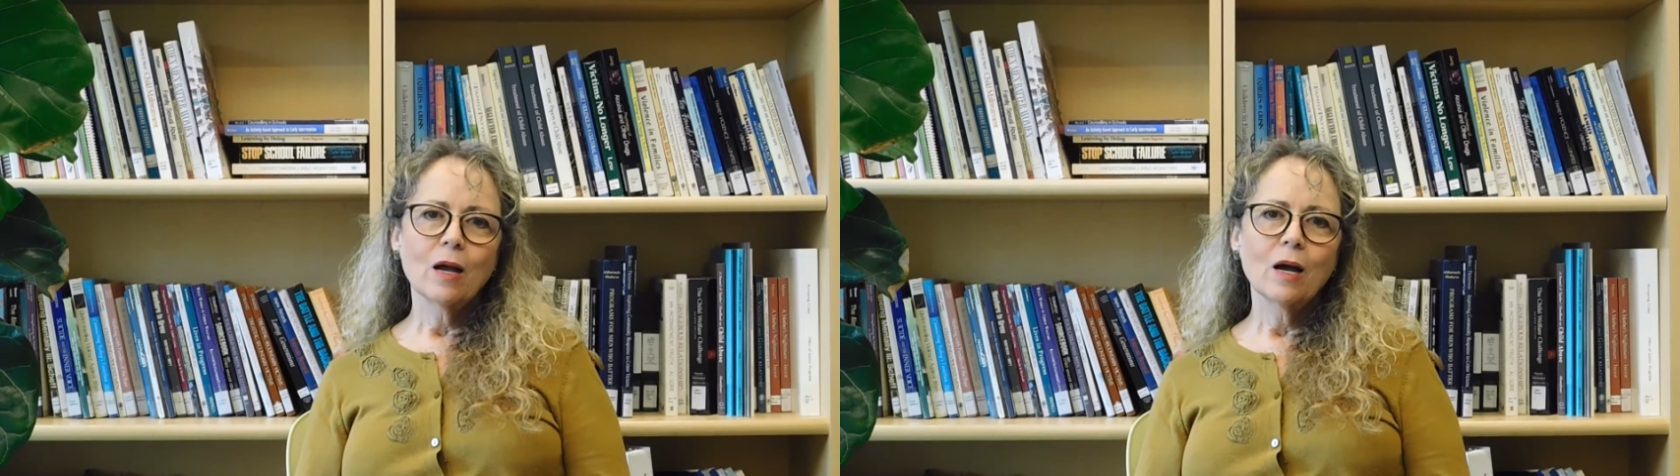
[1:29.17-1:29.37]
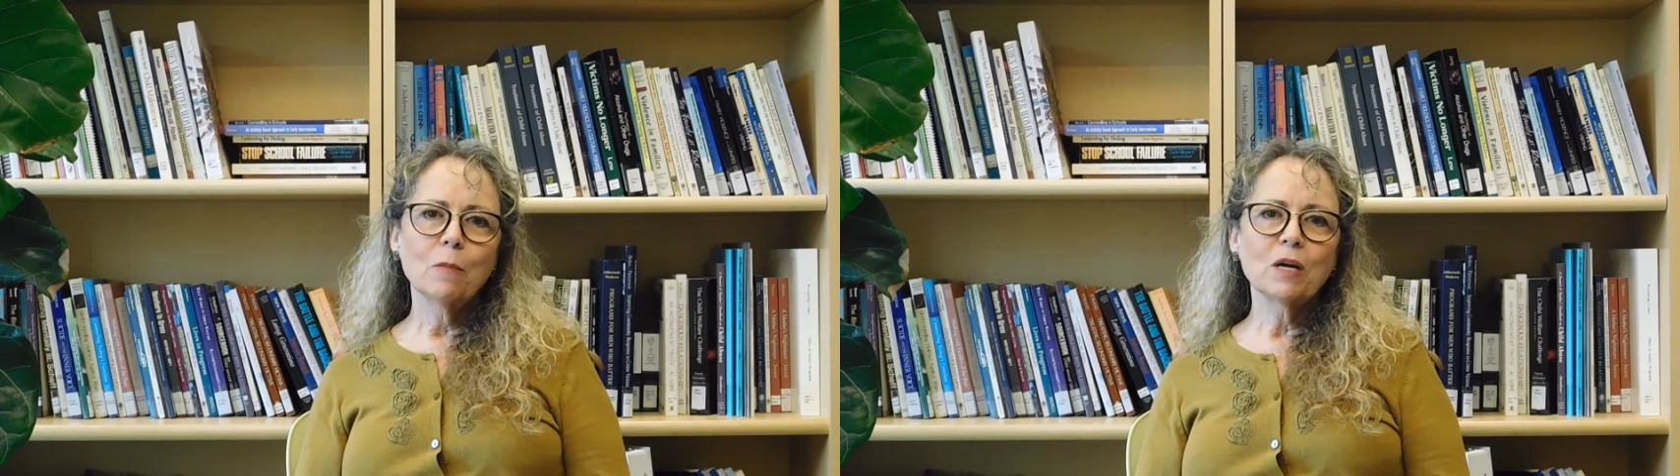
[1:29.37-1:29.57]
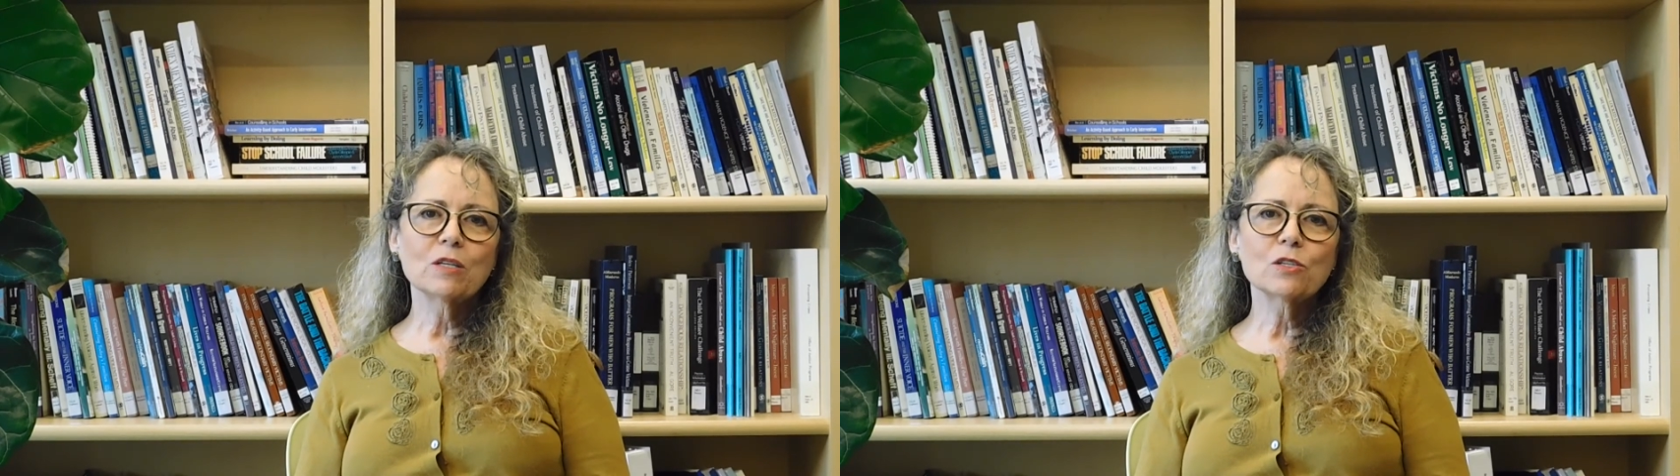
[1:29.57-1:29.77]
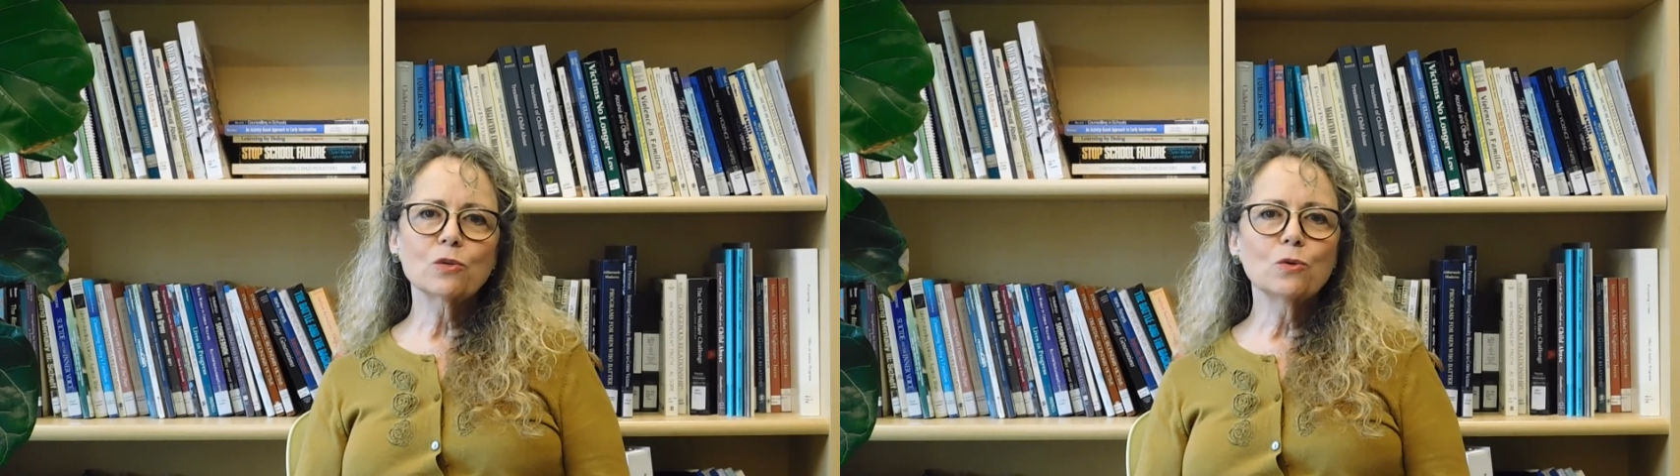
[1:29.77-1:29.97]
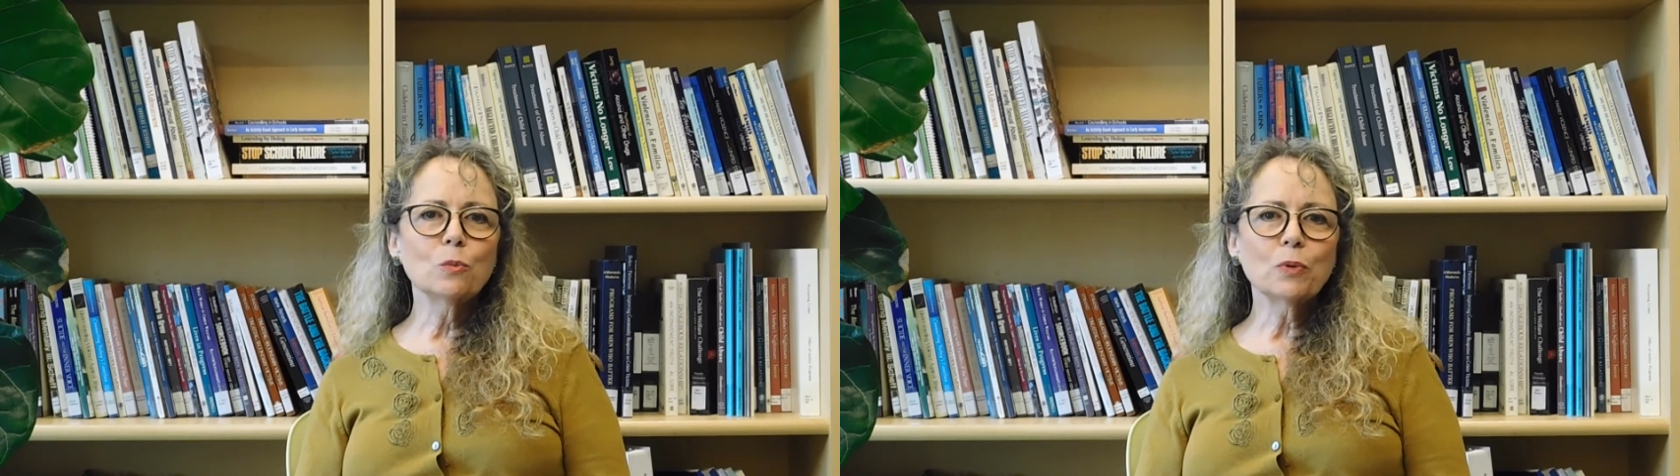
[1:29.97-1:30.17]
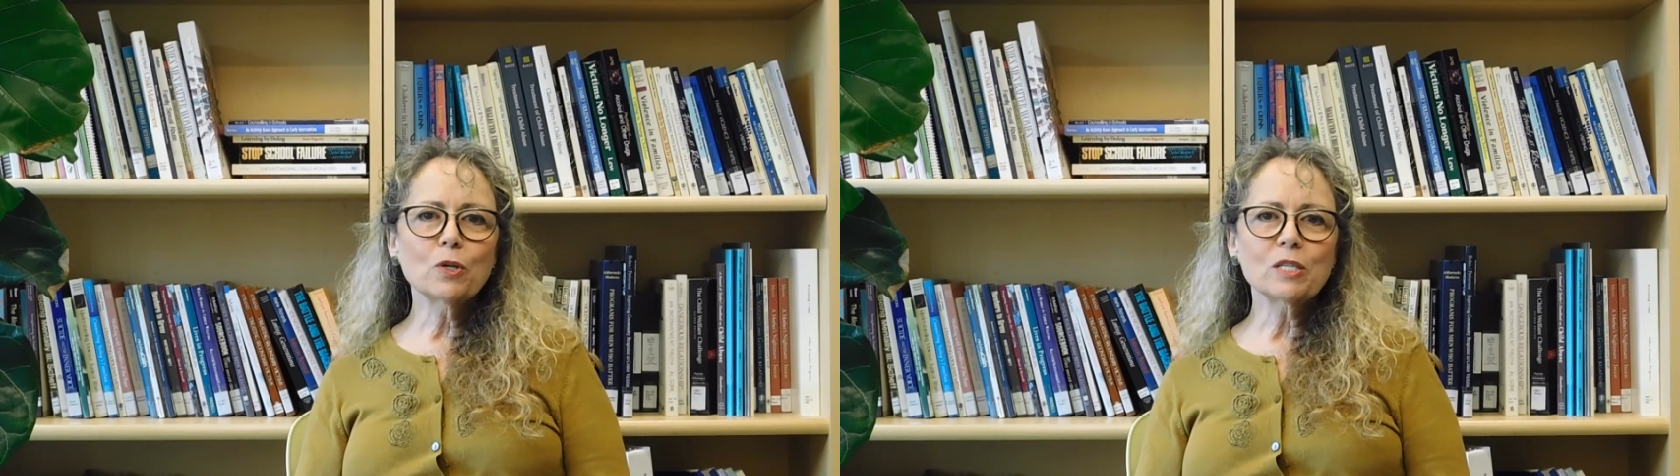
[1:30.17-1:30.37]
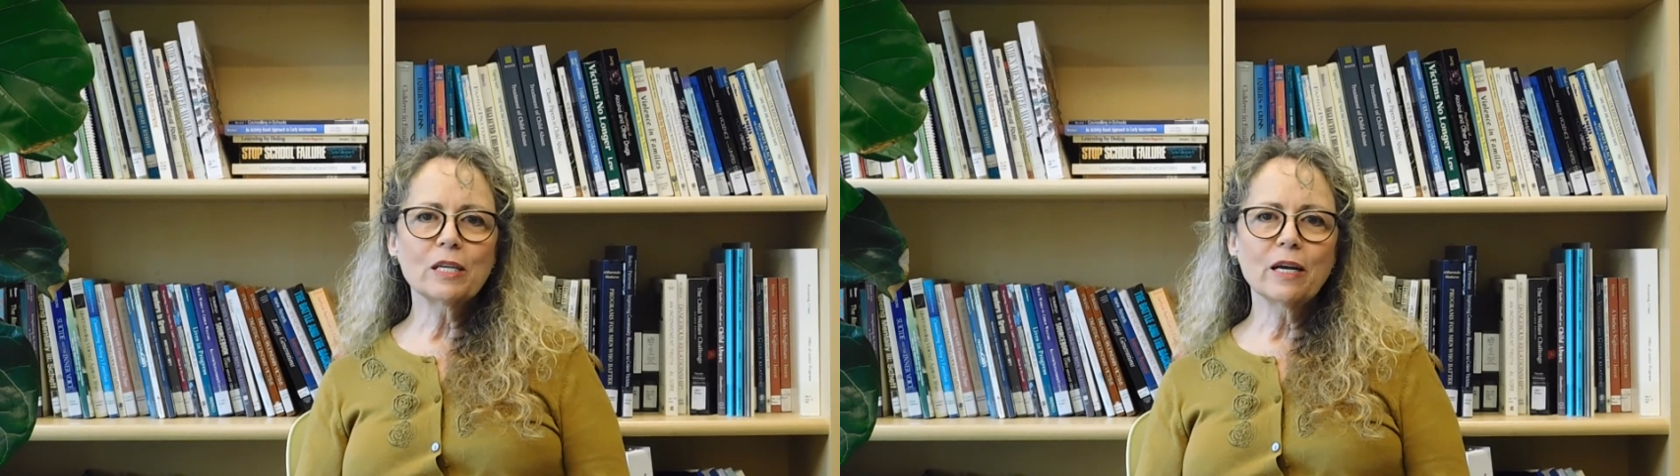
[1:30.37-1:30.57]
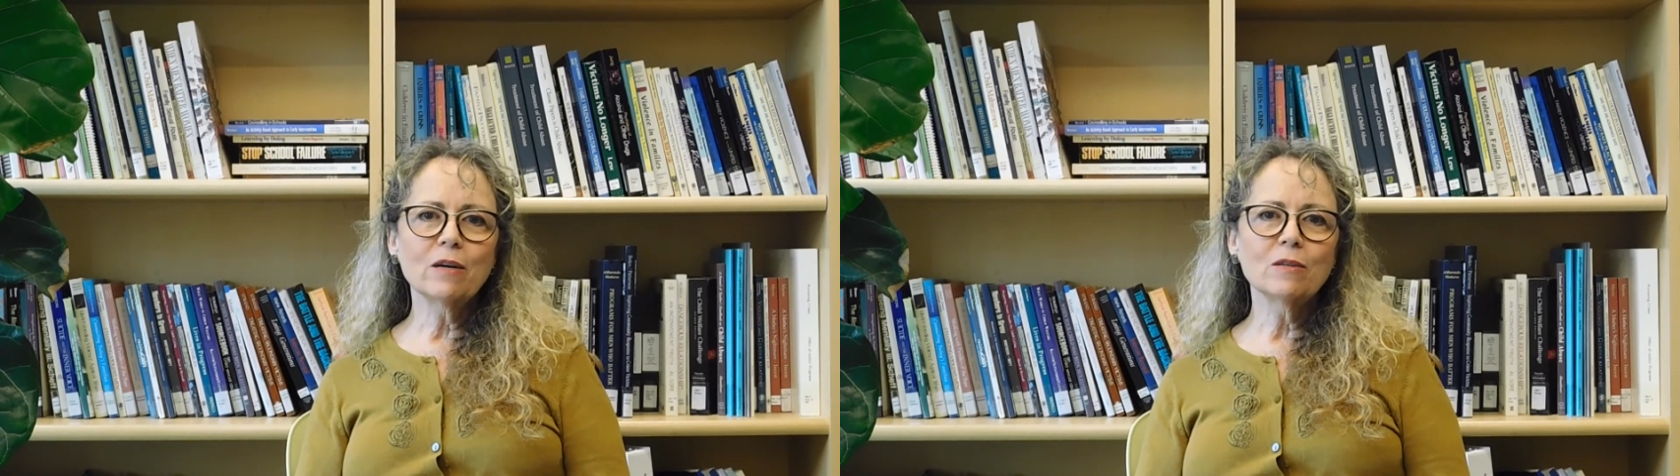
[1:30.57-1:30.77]
amongst school
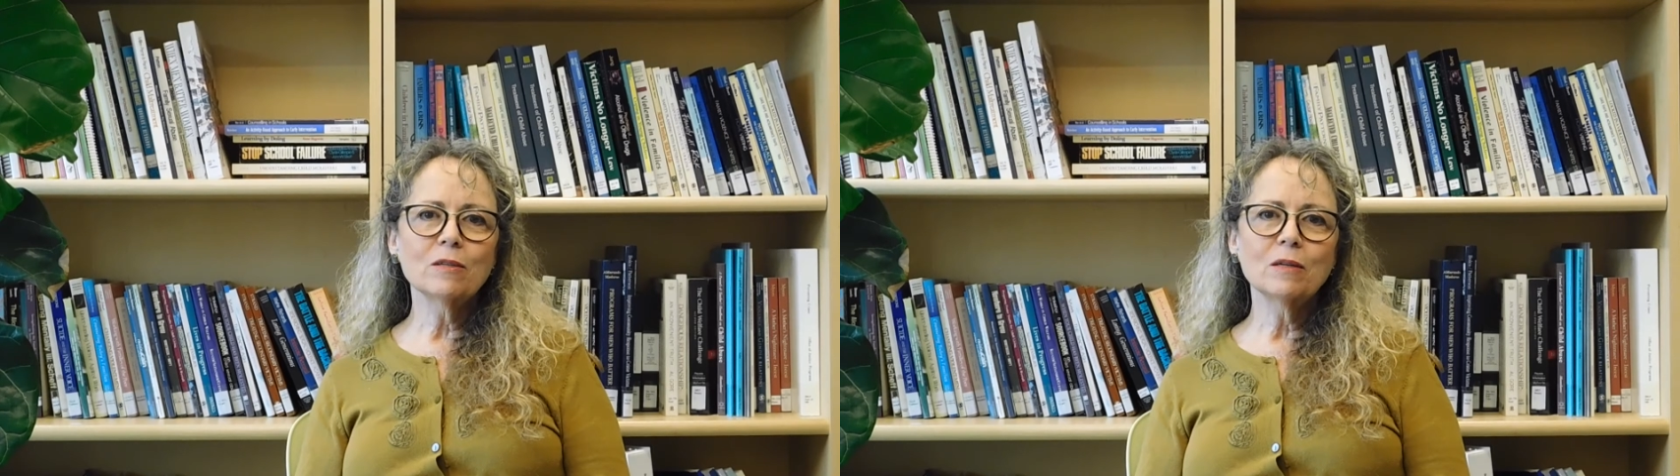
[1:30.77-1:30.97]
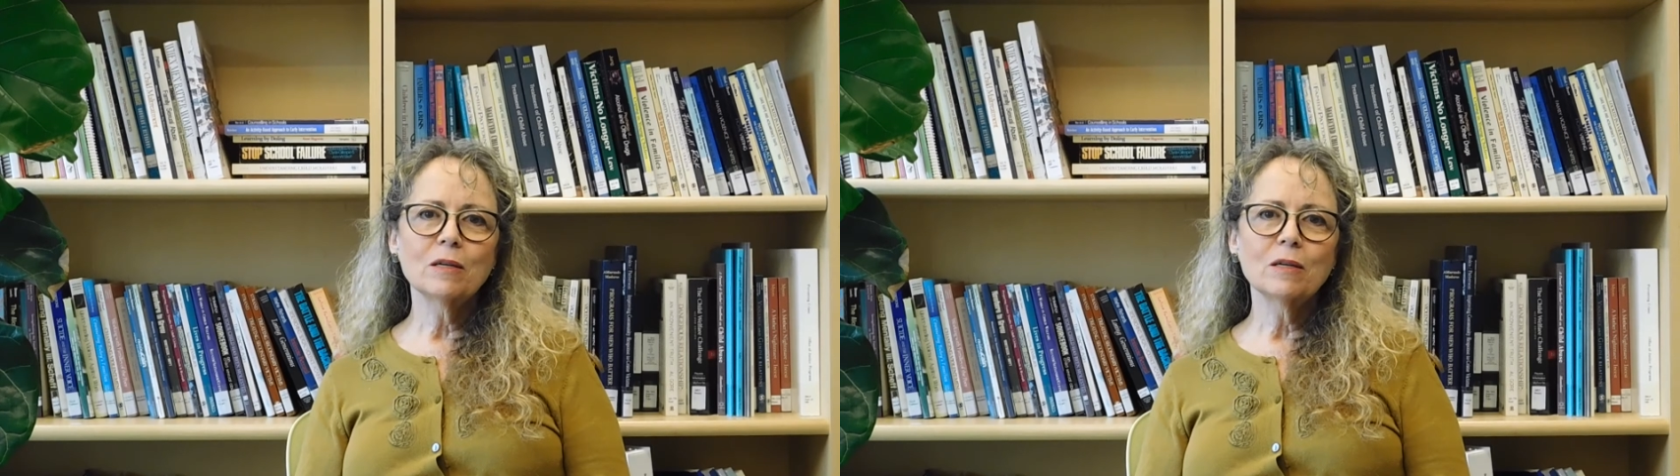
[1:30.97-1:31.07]
personnel,